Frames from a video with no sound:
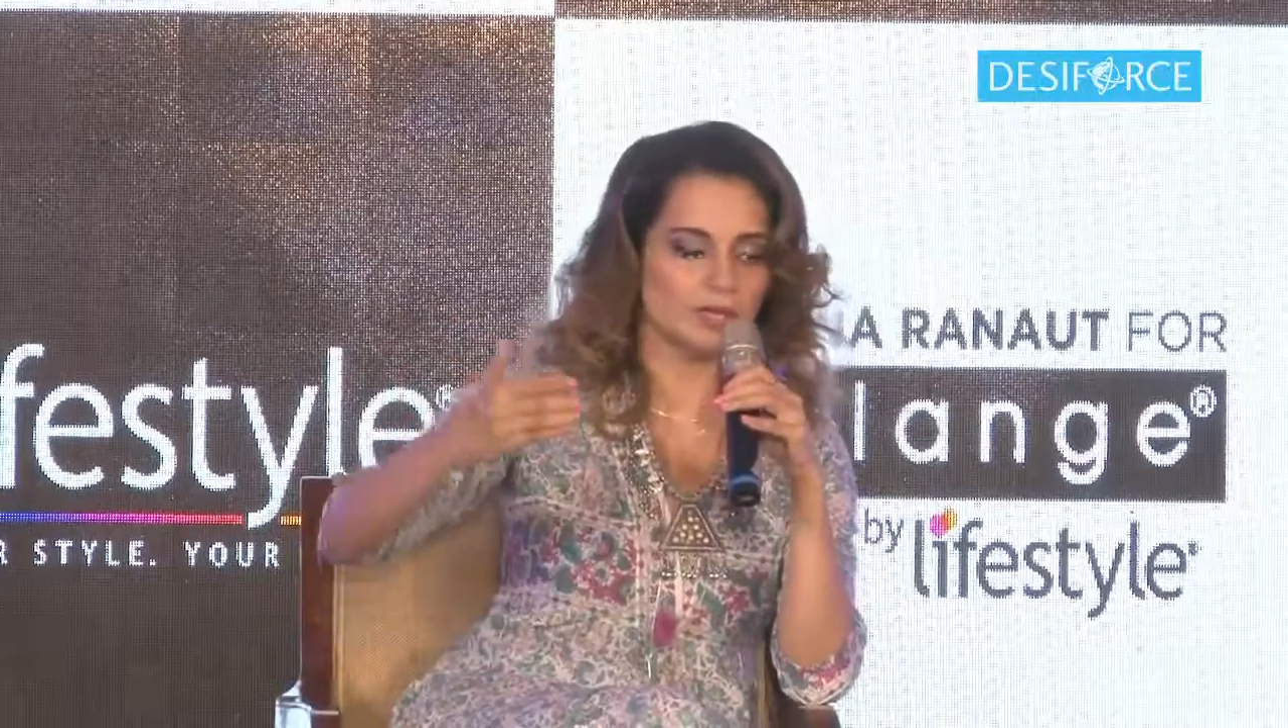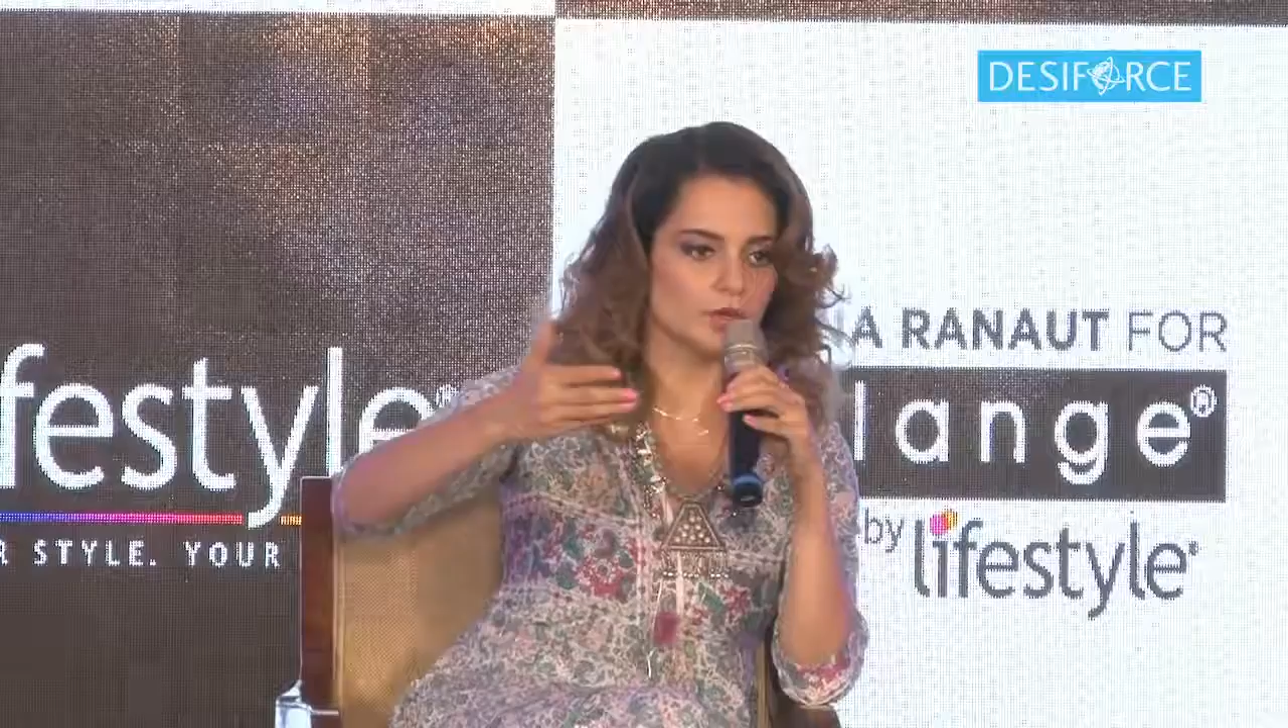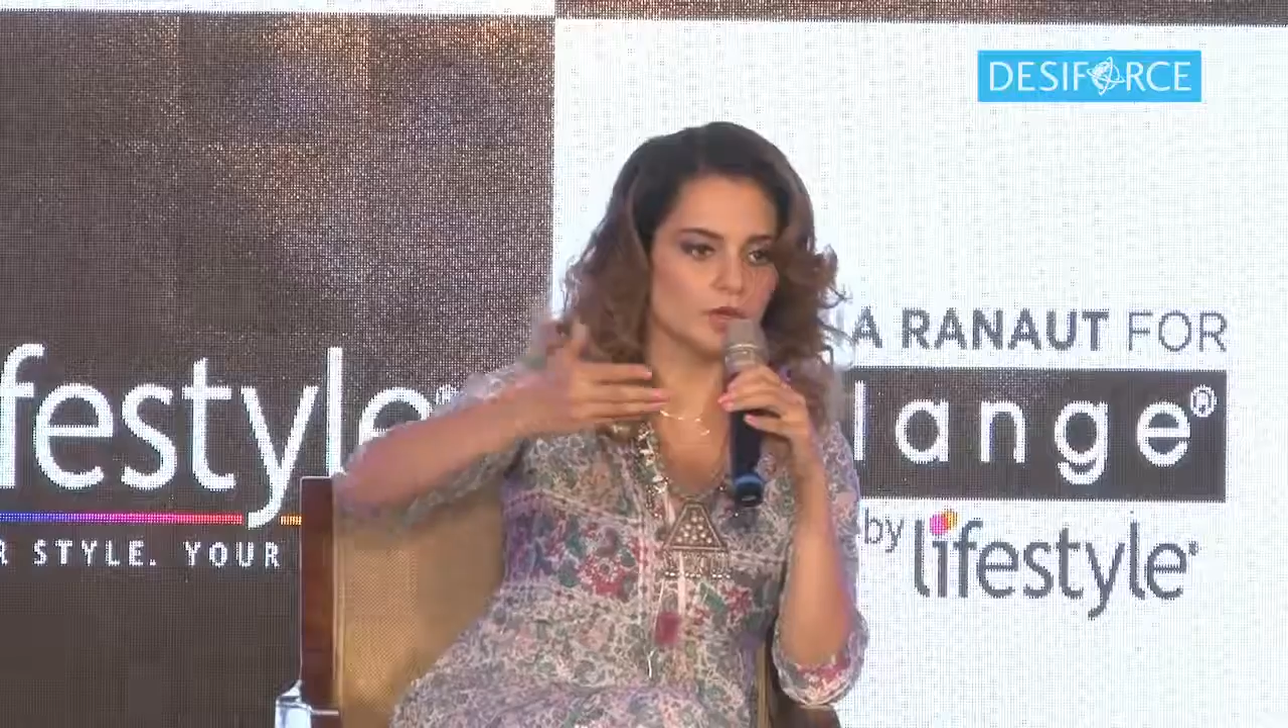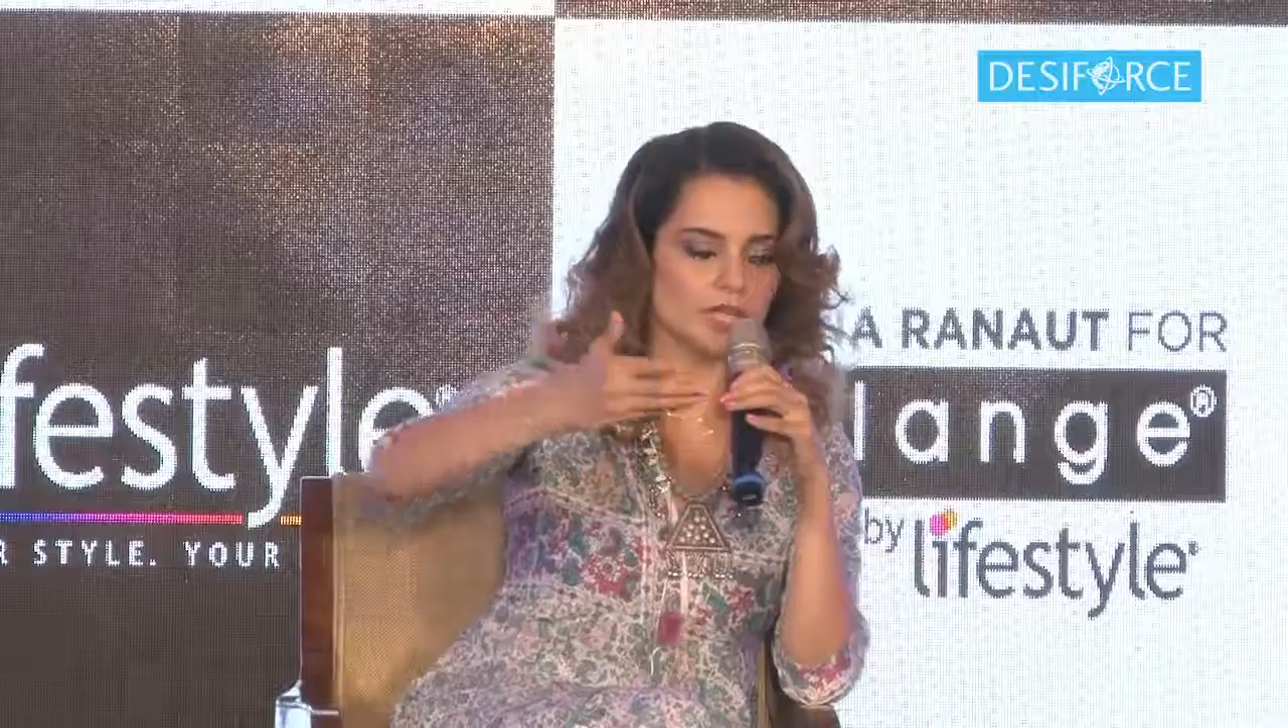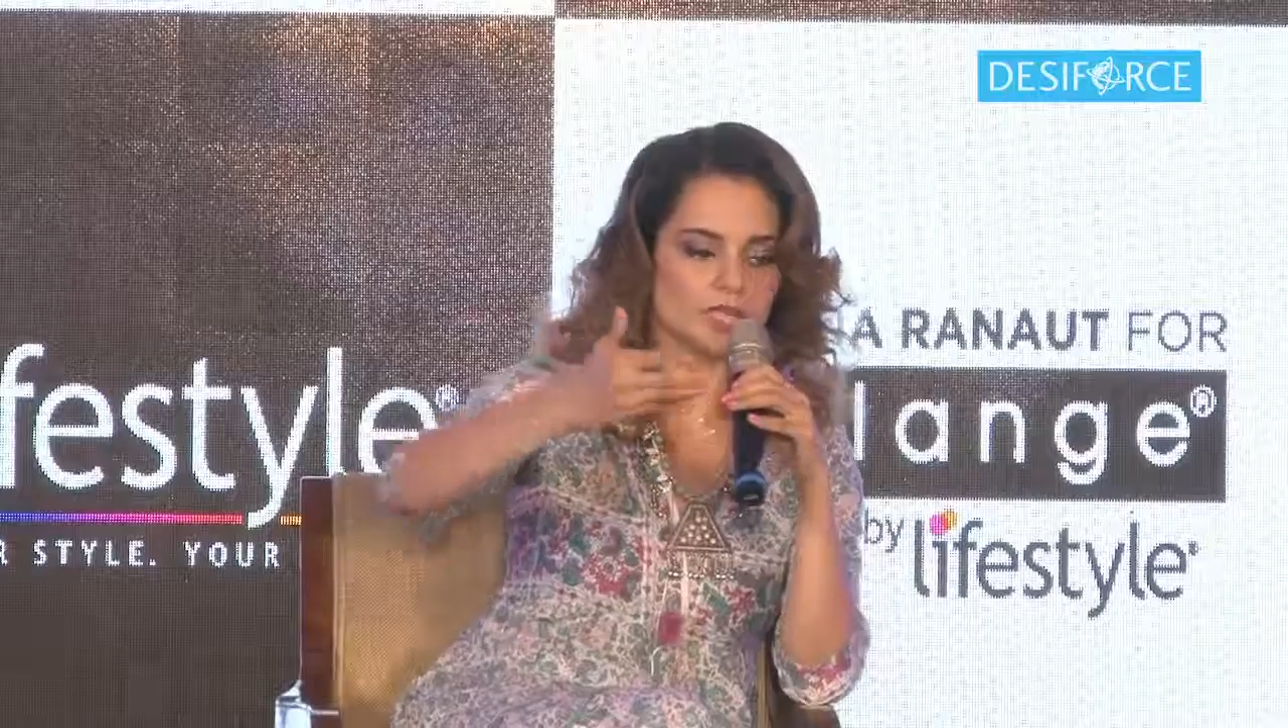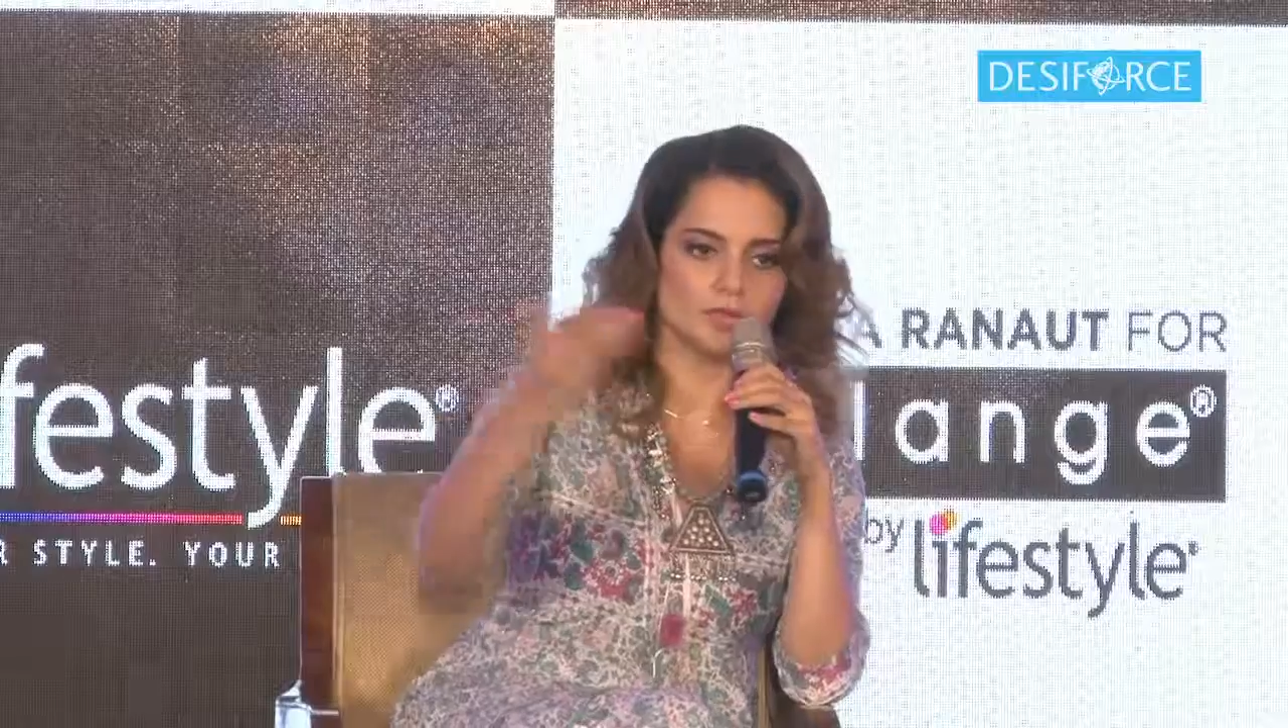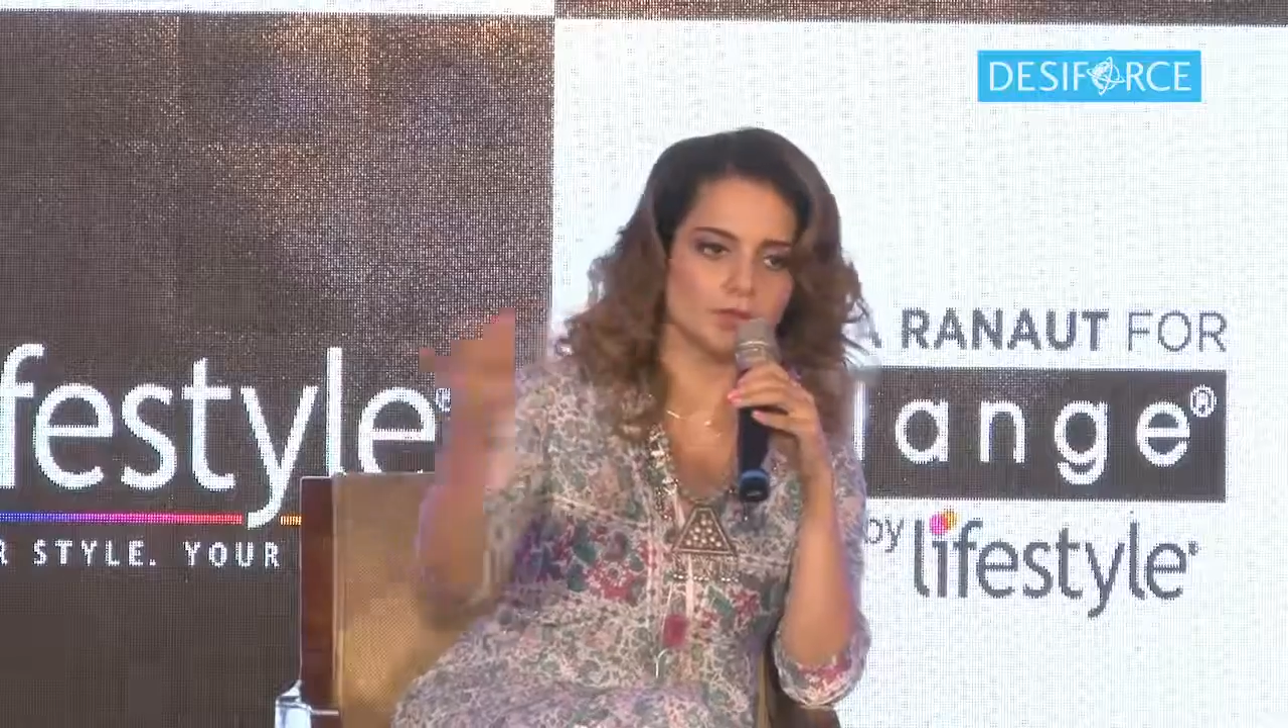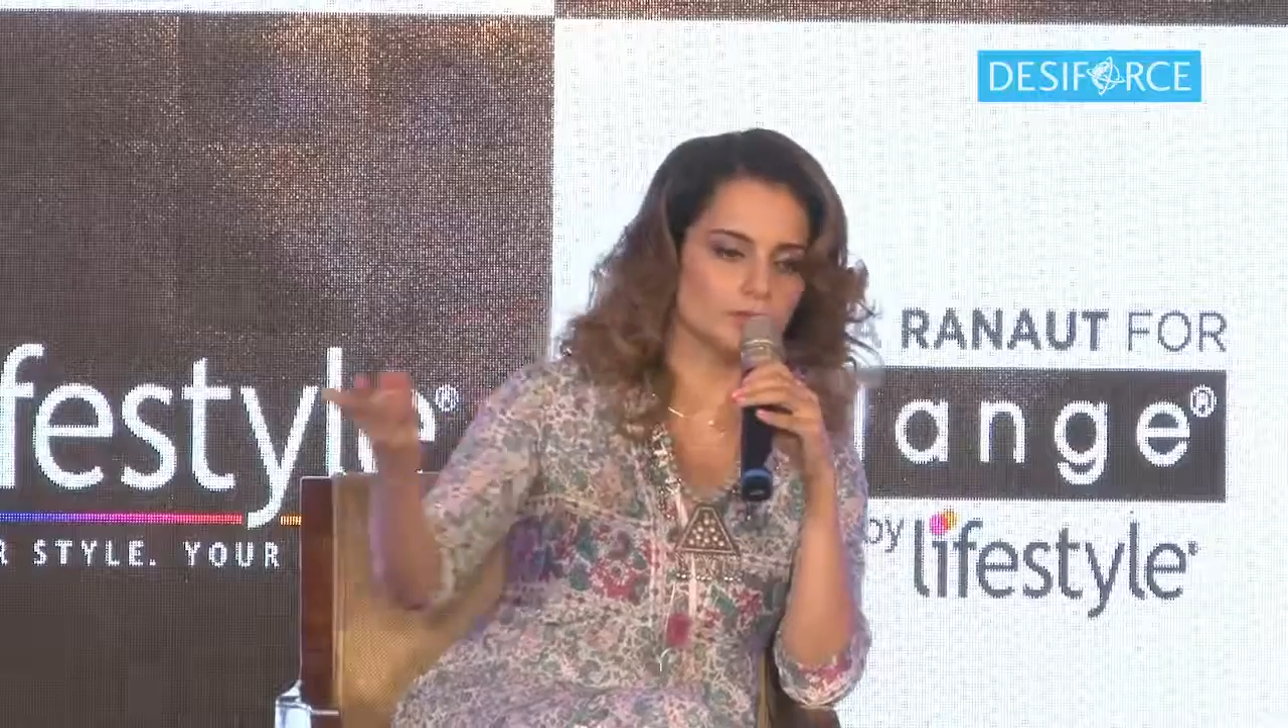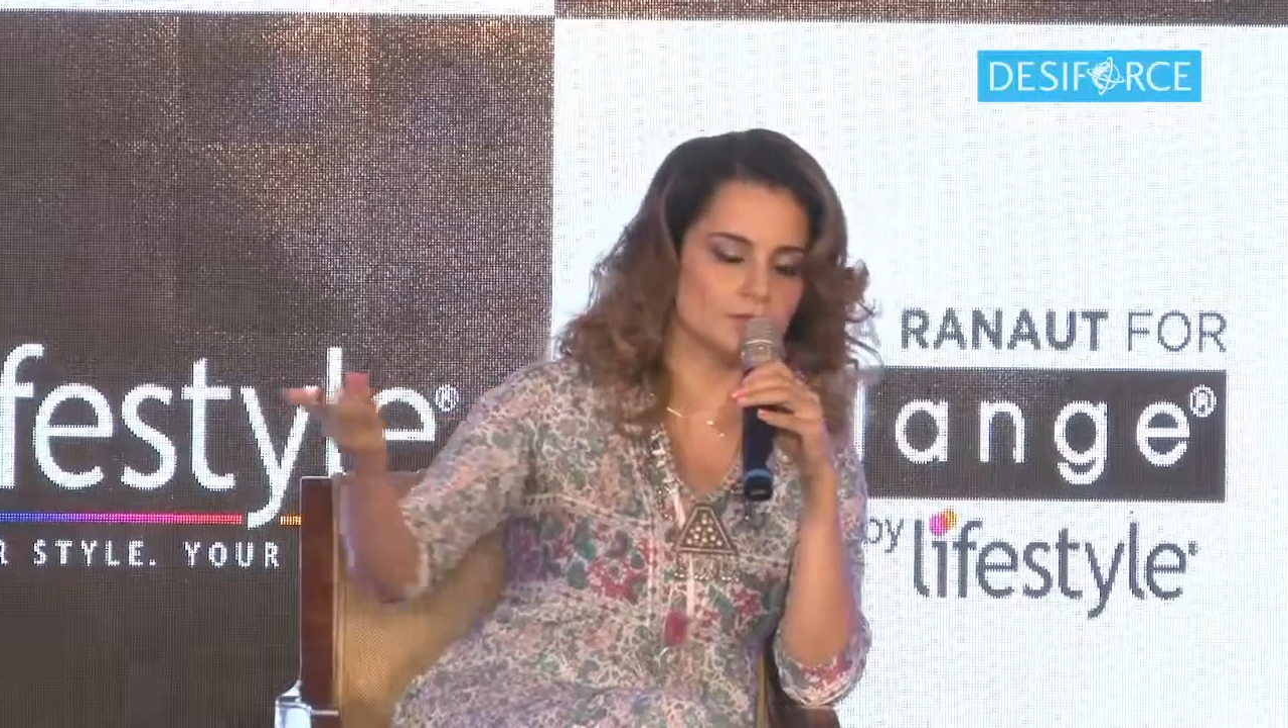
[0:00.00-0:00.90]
you know, indie